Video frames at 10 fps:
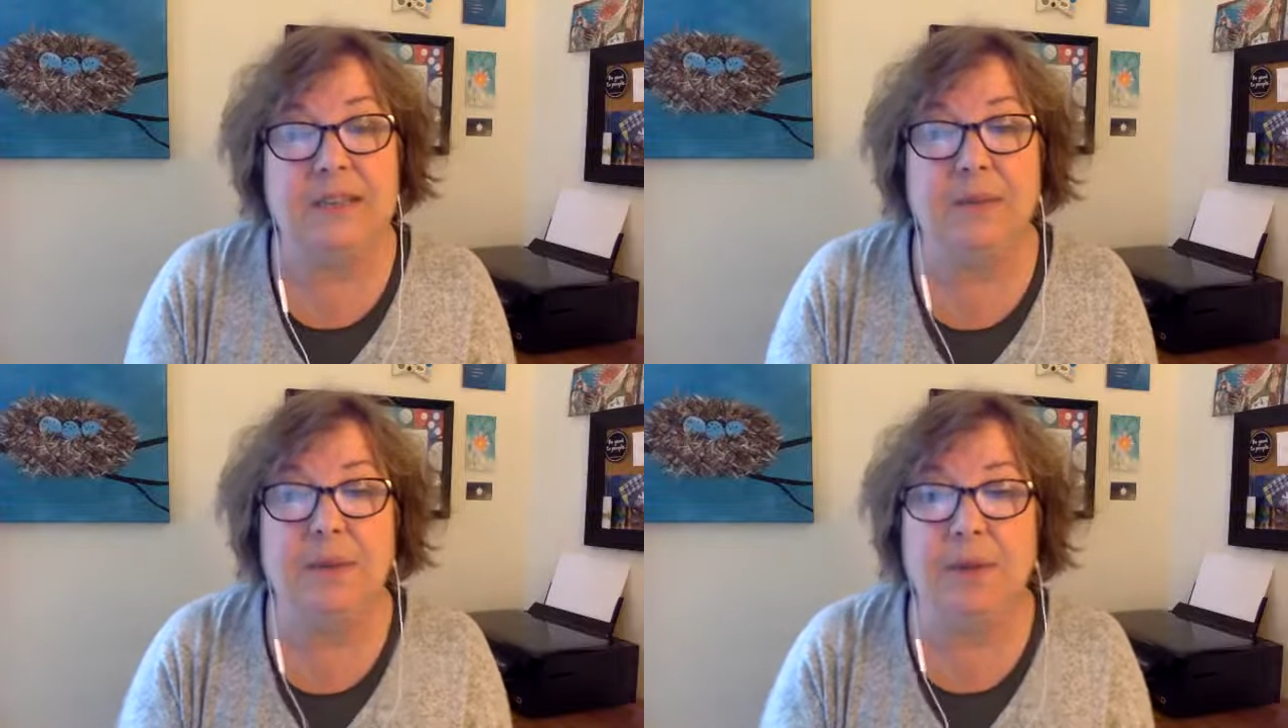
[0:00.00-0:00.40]

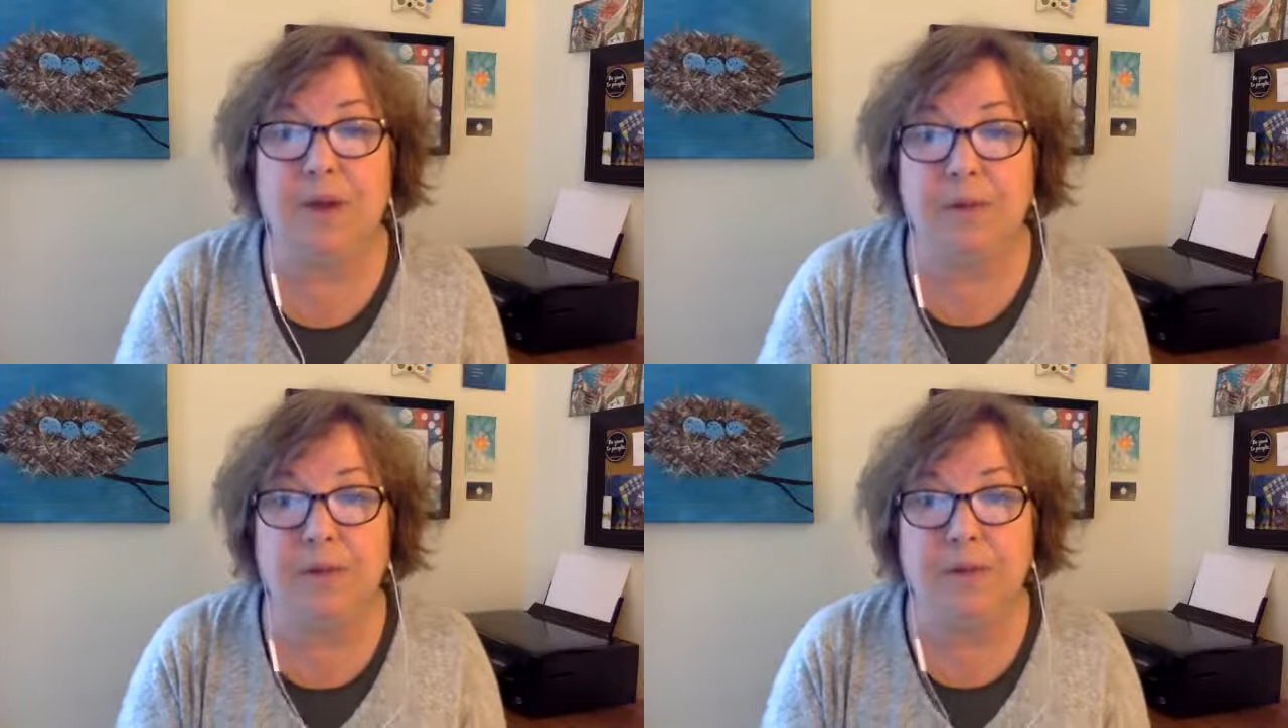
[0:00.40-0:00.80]
and we want
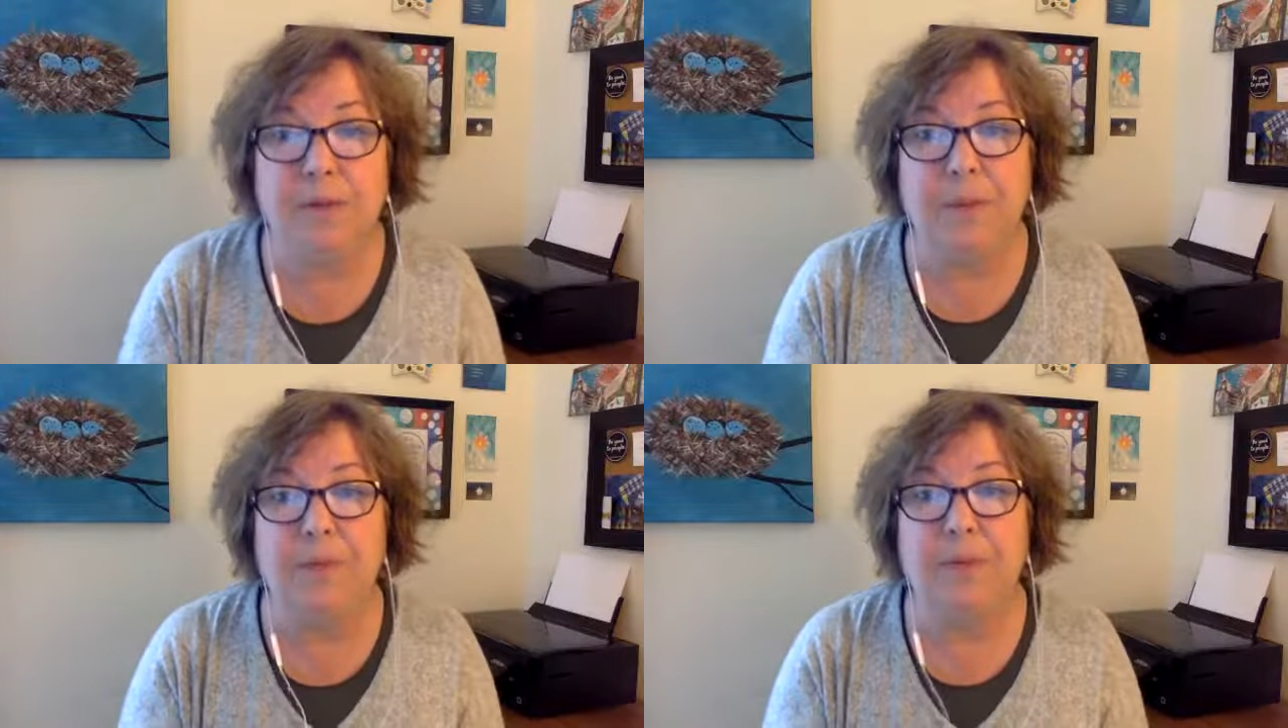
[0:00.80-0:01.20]
to work with
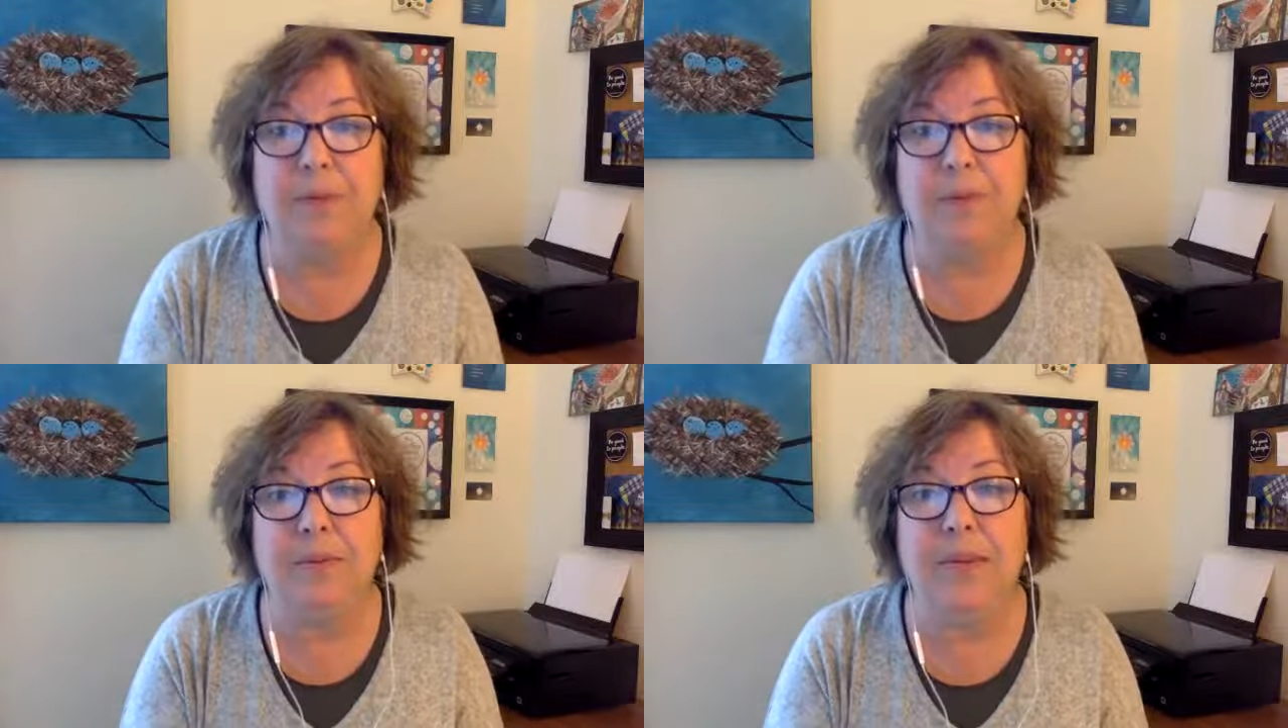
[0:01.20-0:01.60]
people
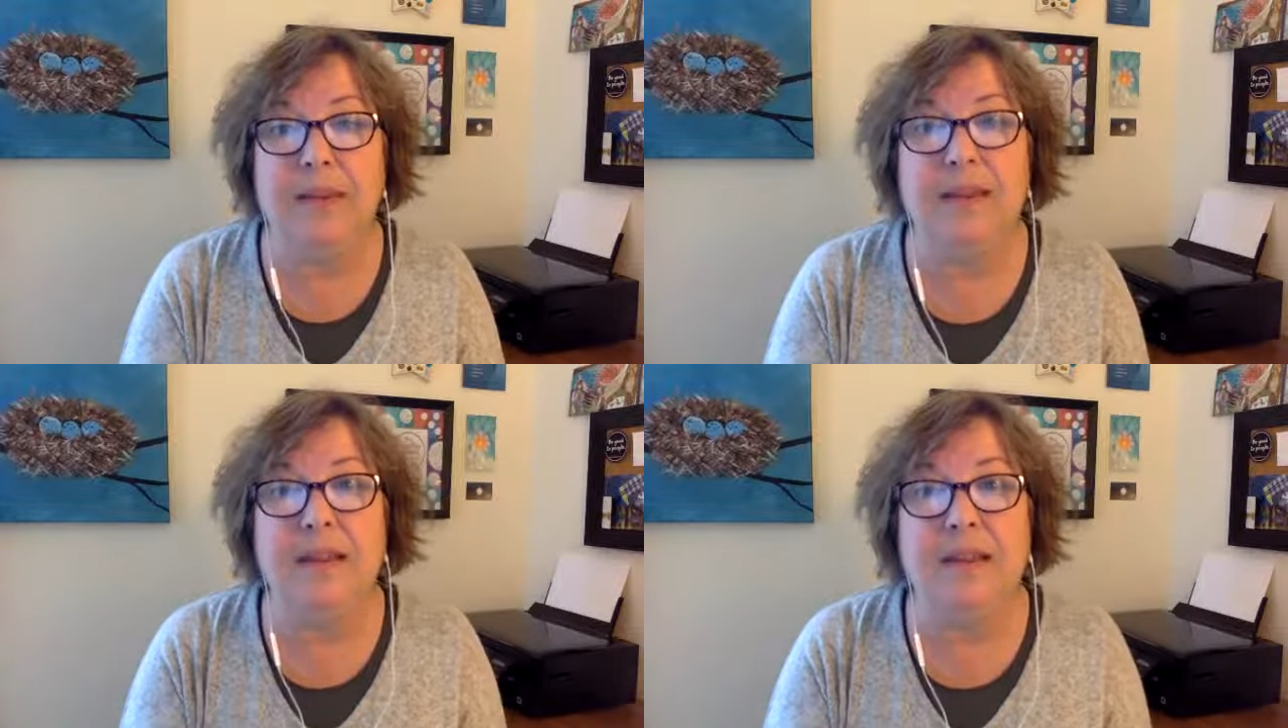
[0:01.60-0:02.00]
we're meant
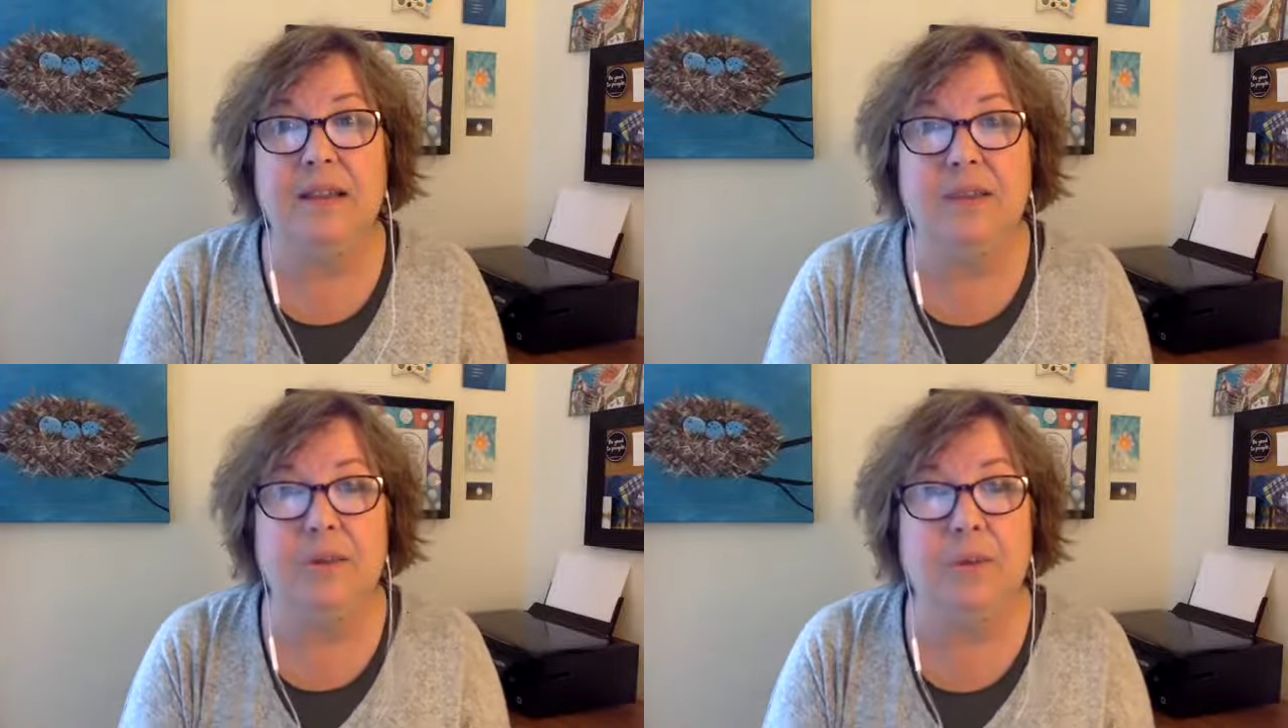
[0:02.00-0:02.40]

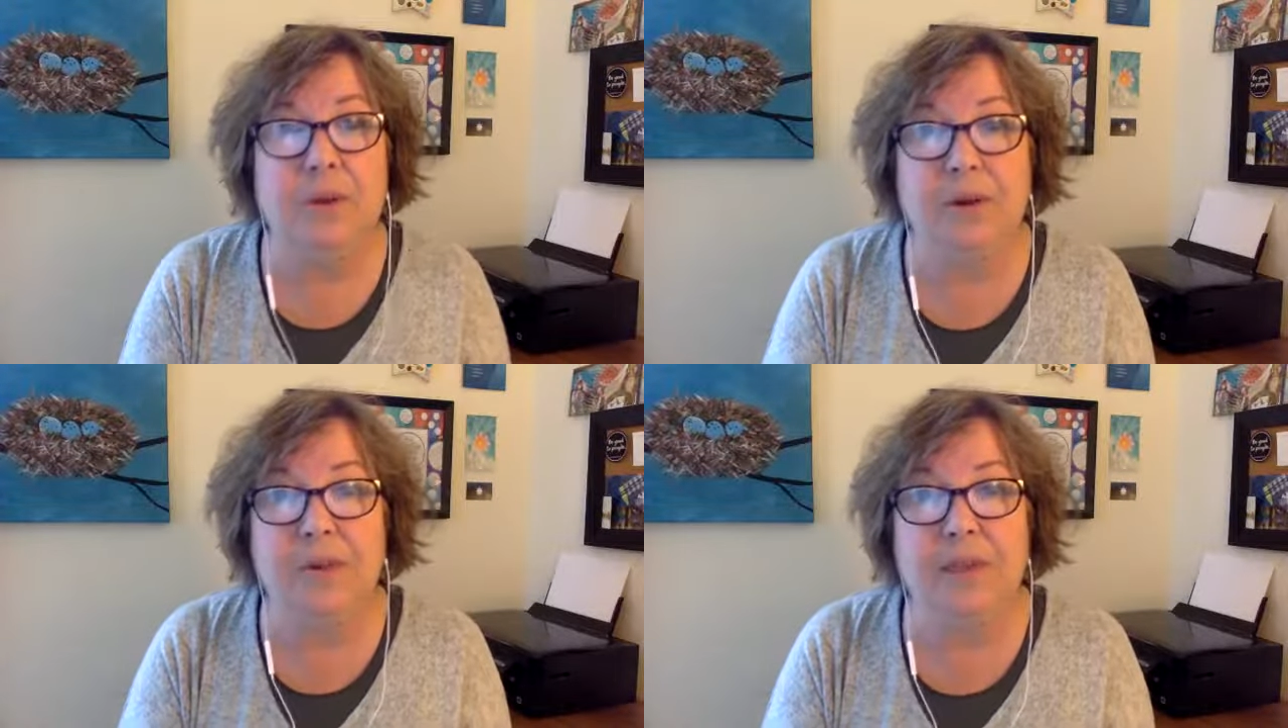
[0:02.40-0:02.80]
to
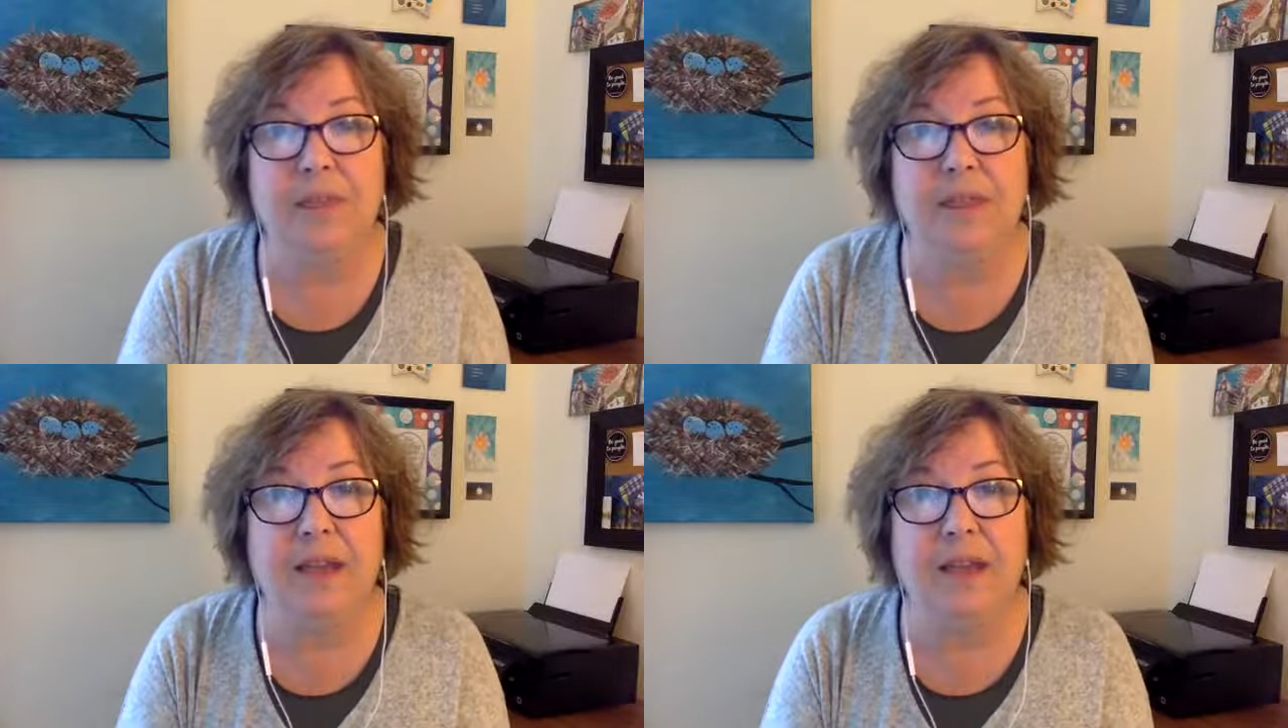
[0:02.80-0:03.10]
work with,